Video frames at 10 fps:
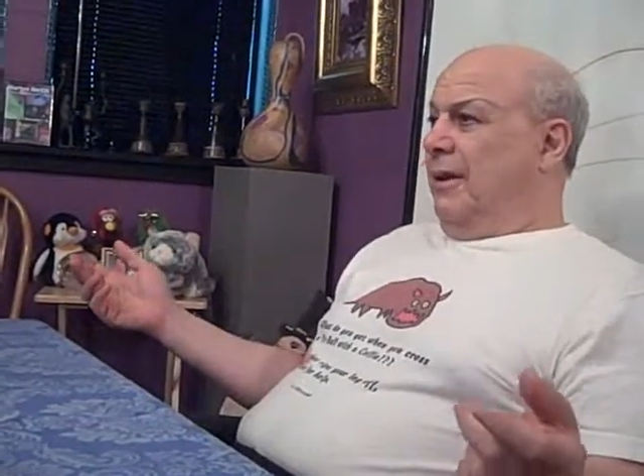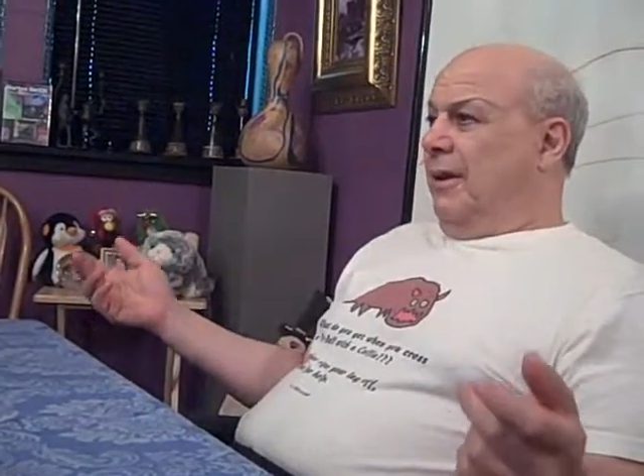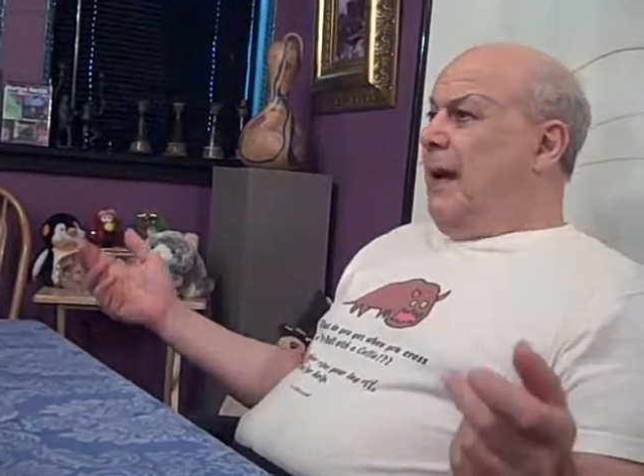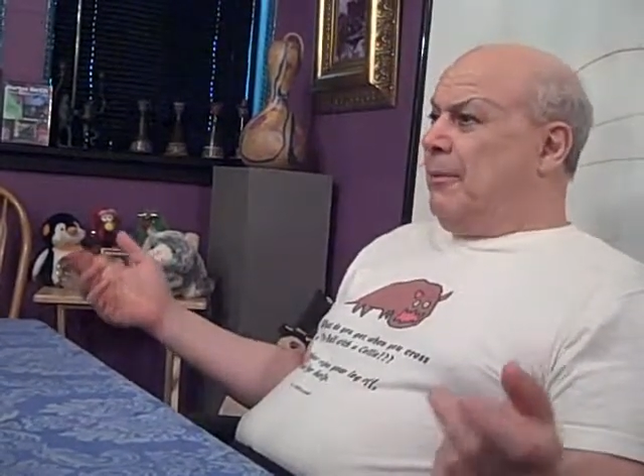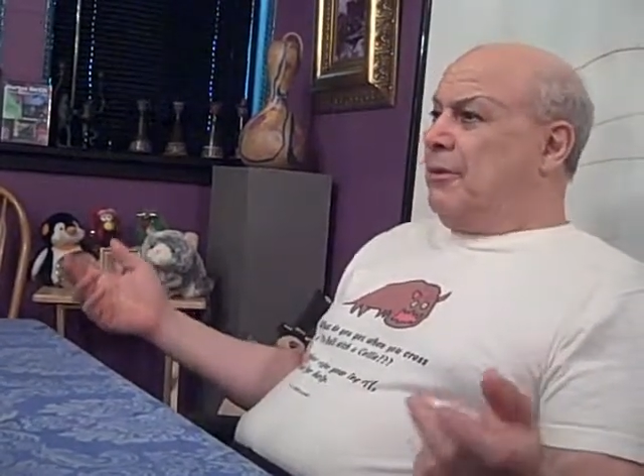
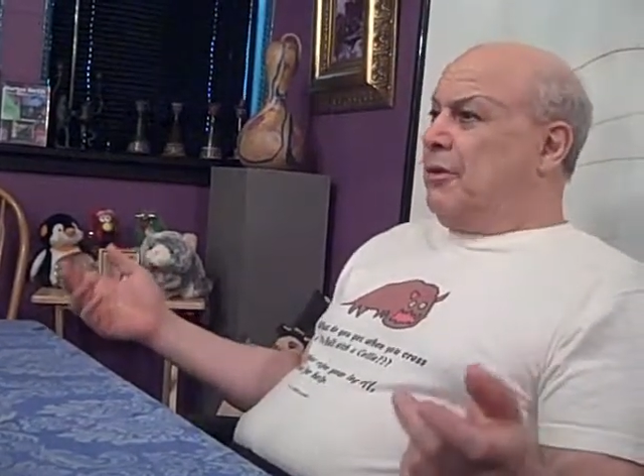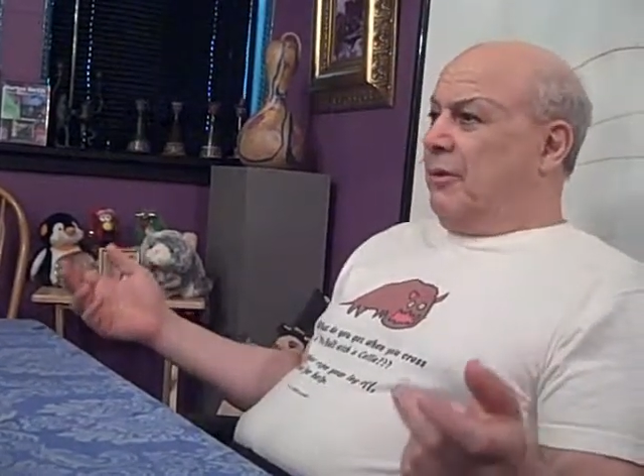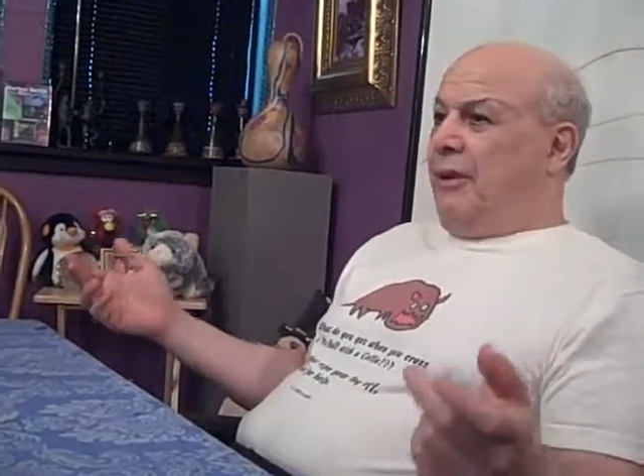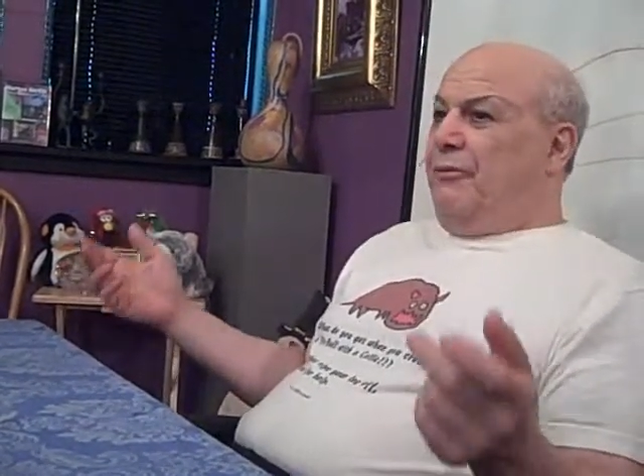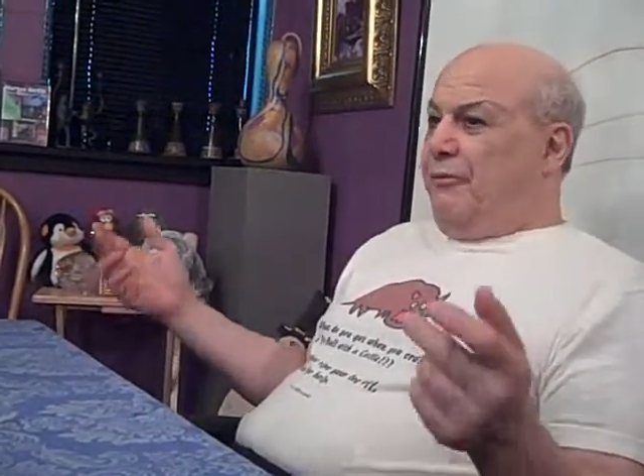a
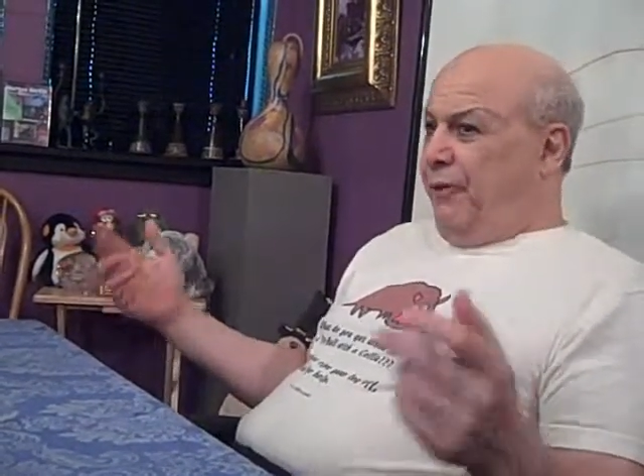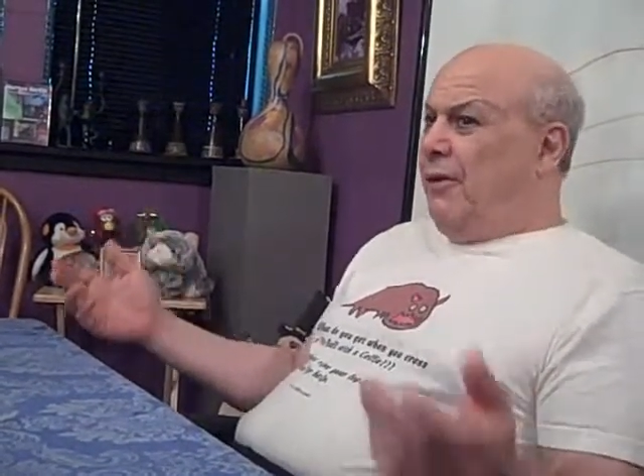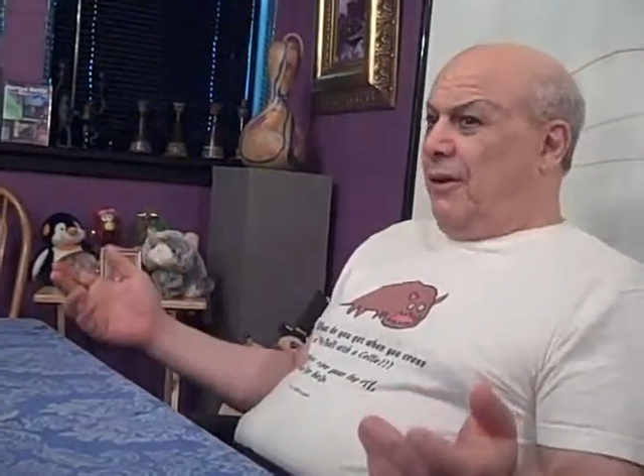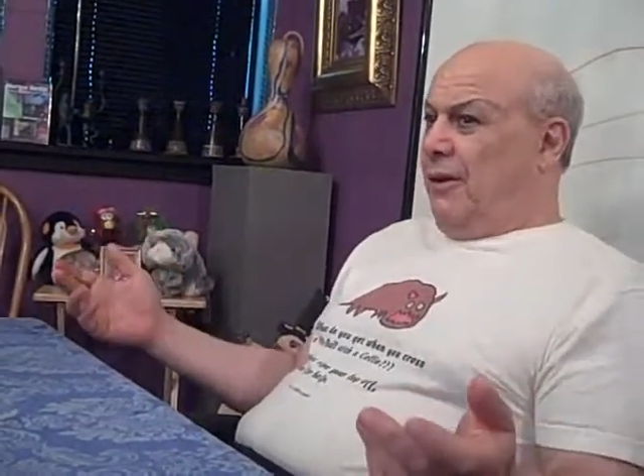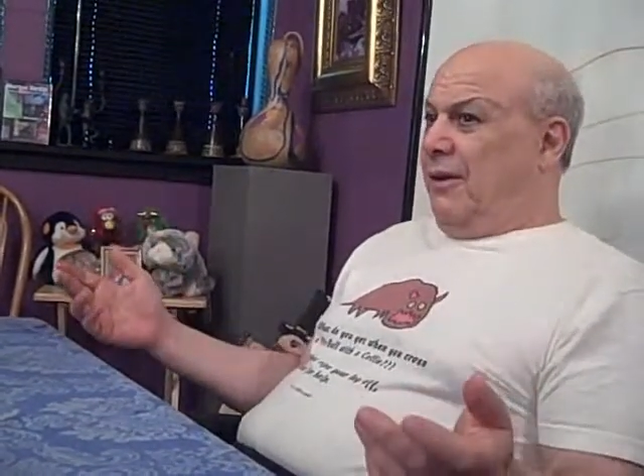laboratory
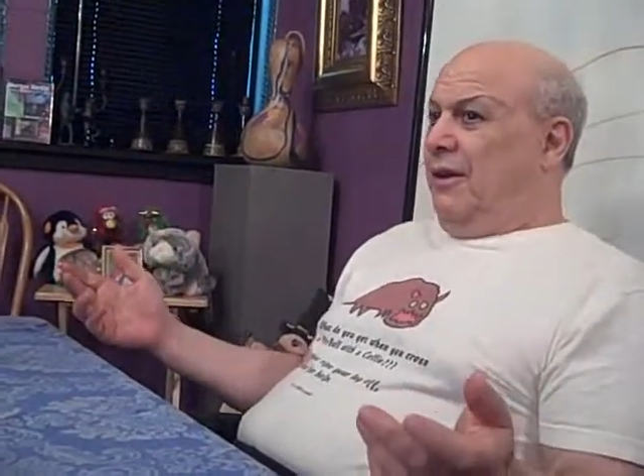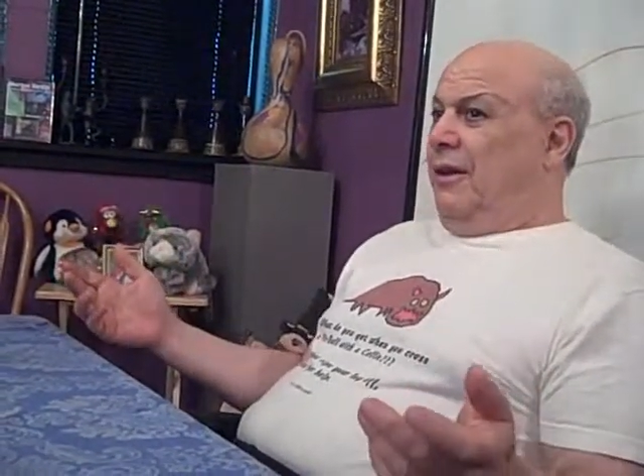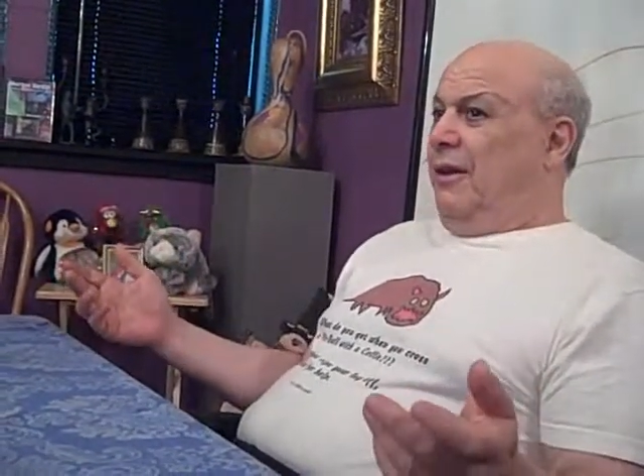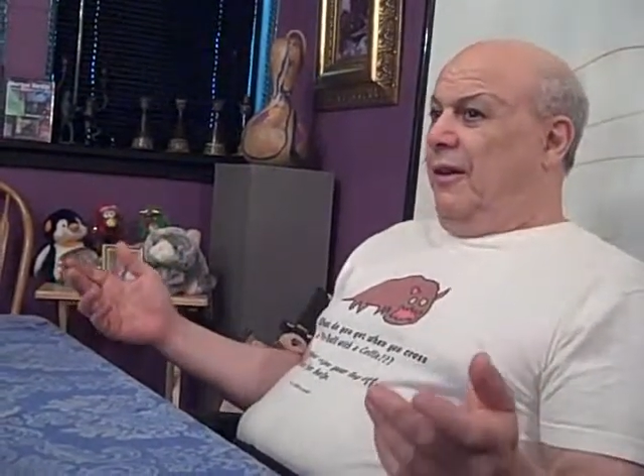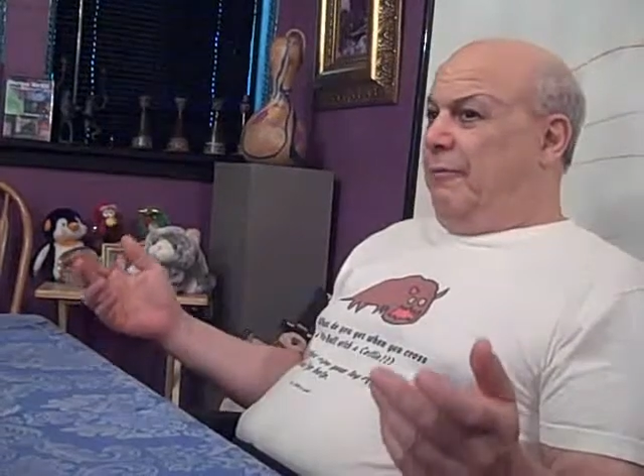full
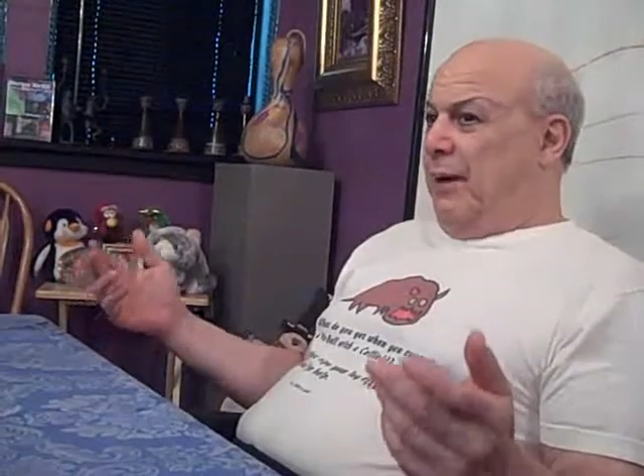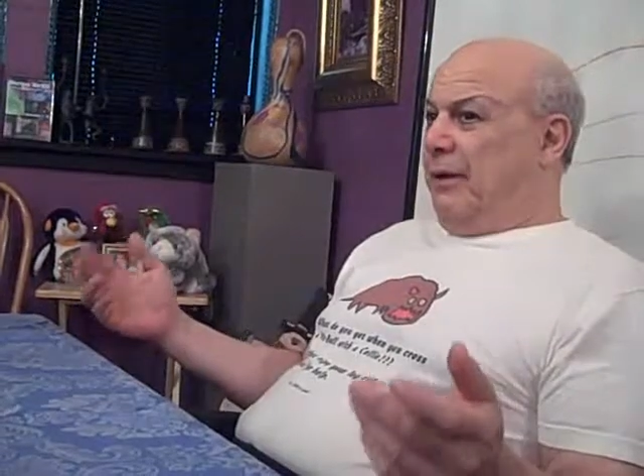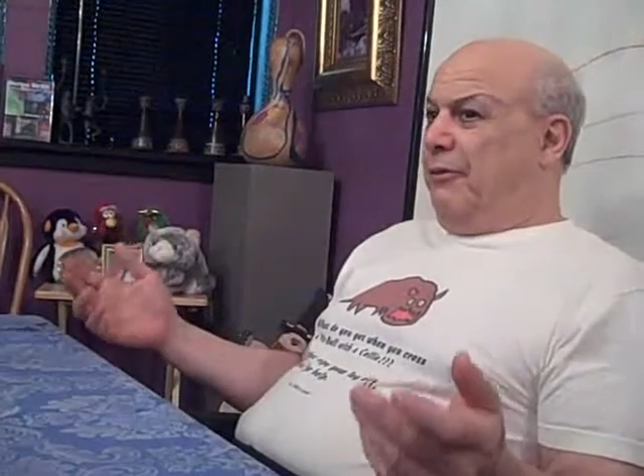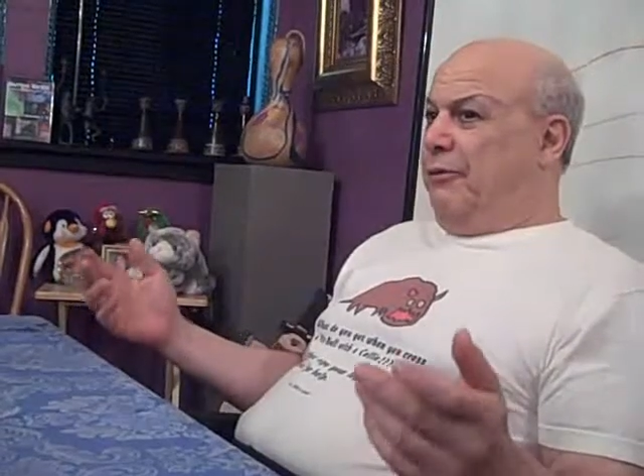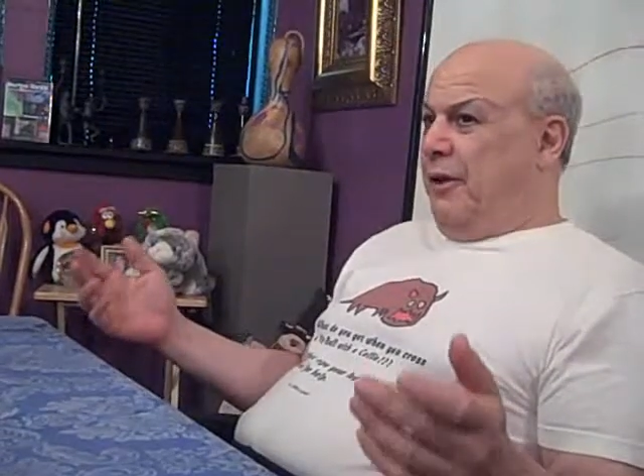of
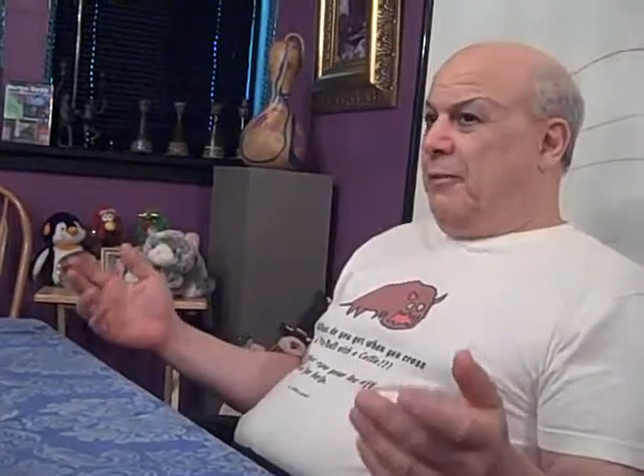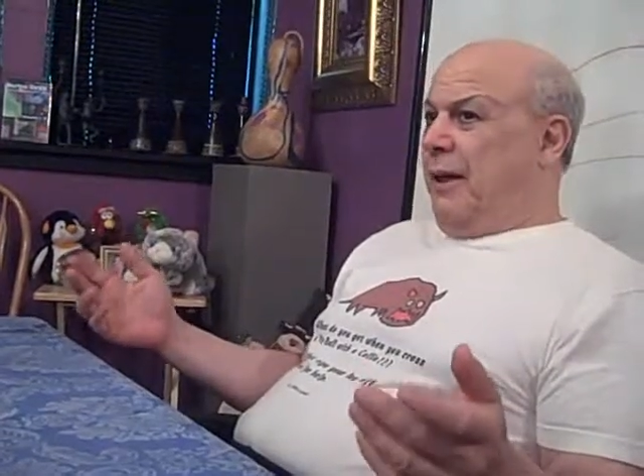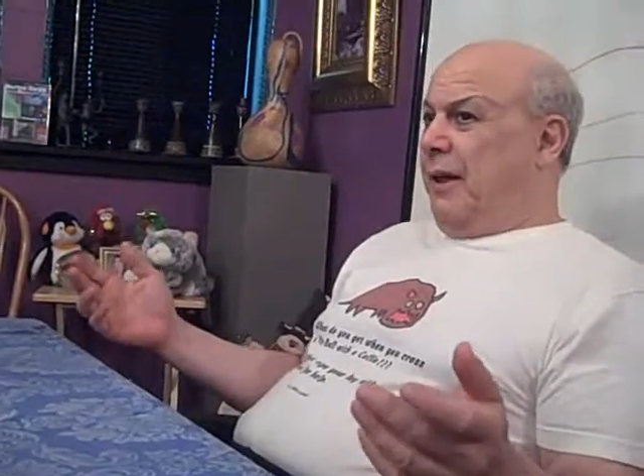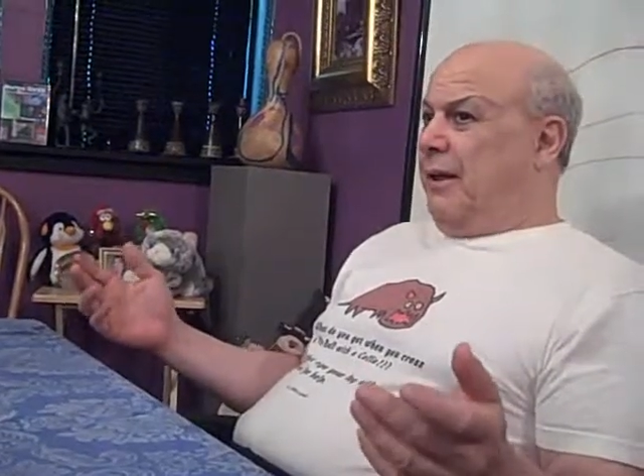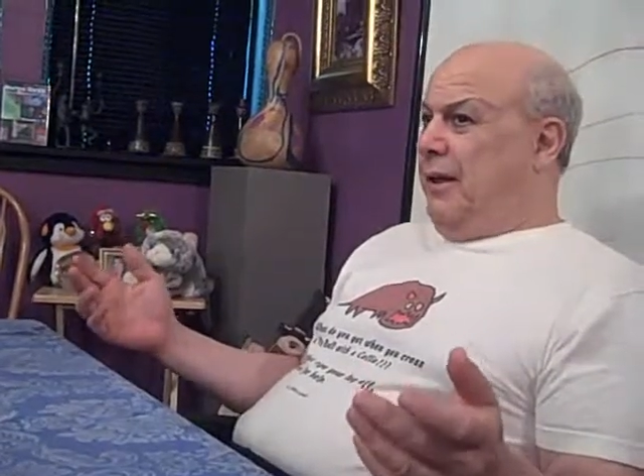
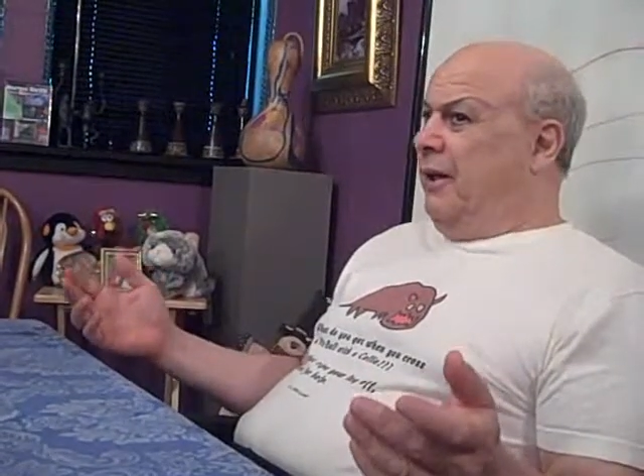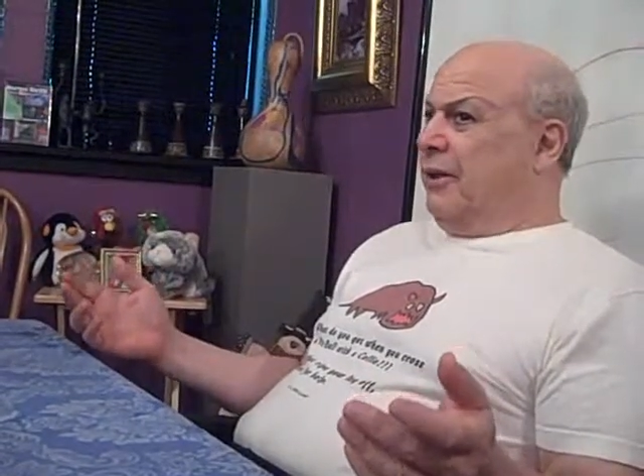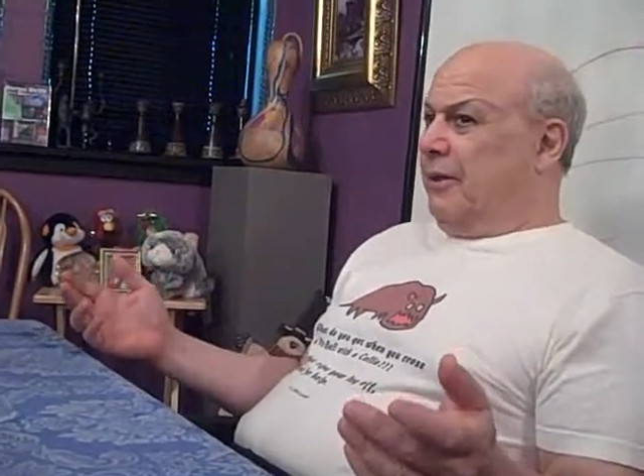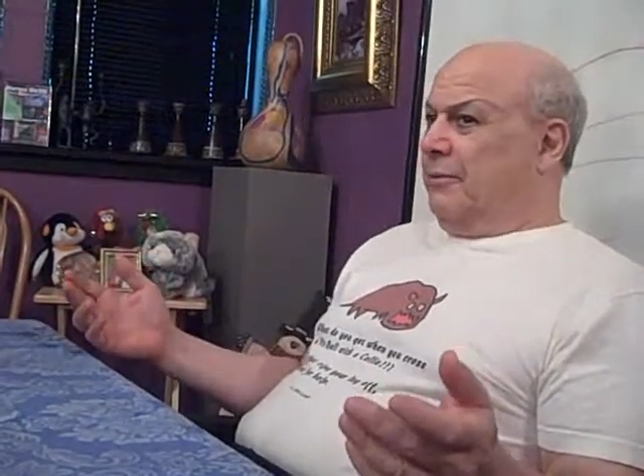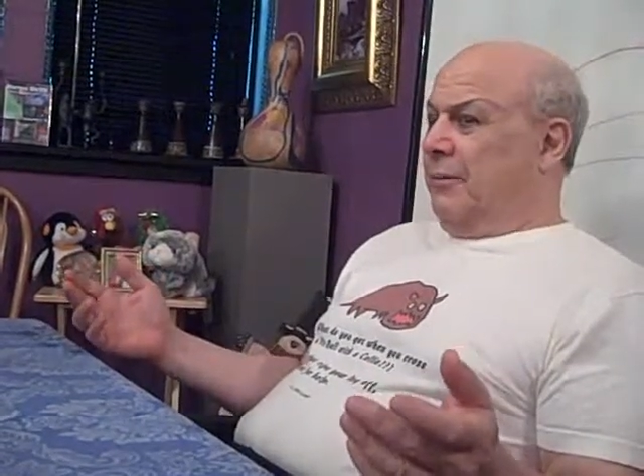biofeedback gear,